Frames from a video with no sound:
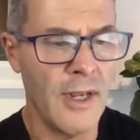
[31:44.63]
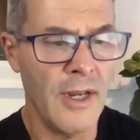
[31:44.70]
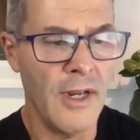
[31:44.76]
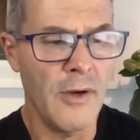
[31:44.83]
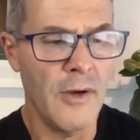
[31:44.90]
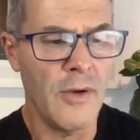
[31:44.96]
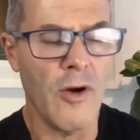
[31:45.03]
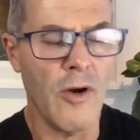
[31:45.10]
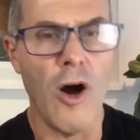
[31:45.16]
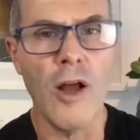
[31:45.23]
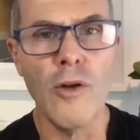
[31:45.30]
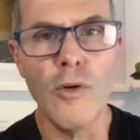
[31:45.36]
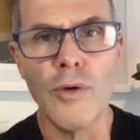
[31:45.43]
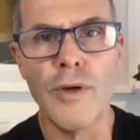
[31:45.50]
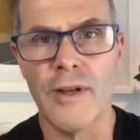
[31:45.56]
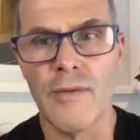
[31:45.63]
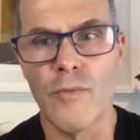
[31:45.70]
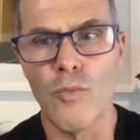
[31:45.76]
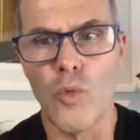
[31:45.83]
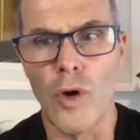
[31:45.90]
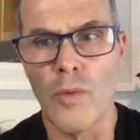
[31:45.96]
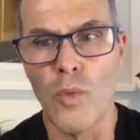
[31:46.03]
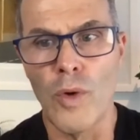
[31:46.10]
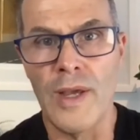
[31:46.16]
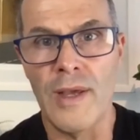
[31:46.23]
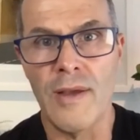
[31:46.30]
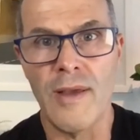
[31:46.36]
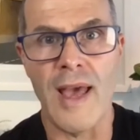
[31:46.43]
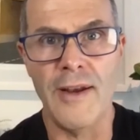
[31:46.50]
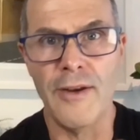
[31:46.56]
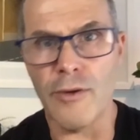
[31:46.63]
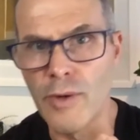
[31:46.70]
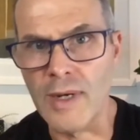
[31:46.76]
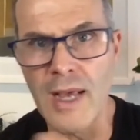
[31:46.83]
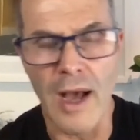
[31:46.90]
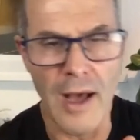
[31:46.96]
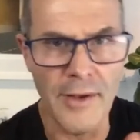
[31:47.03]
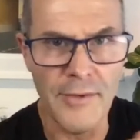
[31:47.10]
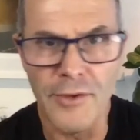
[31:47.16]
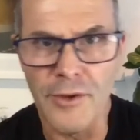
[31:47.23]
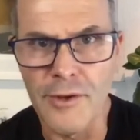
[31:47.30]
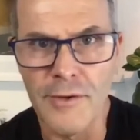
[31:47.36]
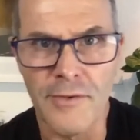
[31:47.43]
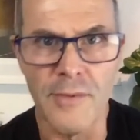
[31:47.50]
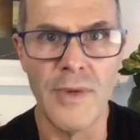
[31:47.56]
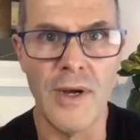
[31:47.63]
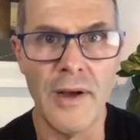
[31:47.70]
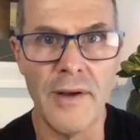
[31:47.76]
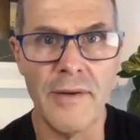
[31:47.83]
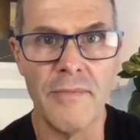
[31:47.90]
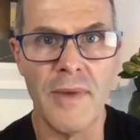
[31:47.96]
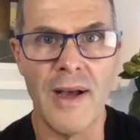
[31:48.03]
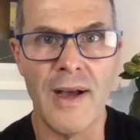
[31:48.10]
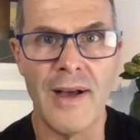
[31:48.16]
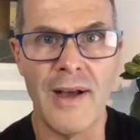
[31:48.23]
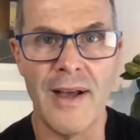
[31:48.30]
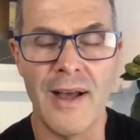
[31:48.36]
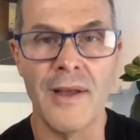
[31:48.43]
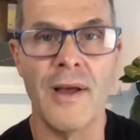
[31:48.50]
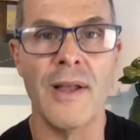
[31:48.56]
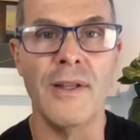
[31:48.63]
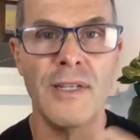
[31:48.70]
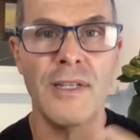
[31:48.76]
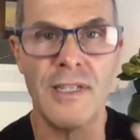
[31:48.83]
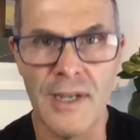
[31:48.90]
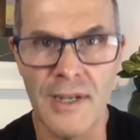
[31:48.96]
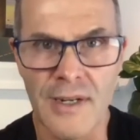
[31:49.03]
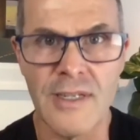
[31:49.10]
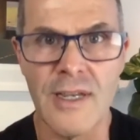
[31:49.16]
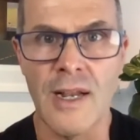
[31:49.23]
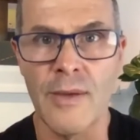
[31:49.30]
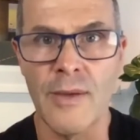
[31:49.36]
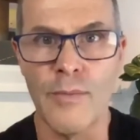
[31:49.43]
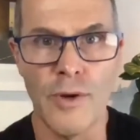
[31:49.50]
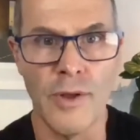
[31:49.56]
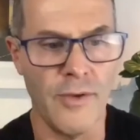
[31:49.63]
you know, I look at it, what we can do and can't do from a listing and a selling point of view.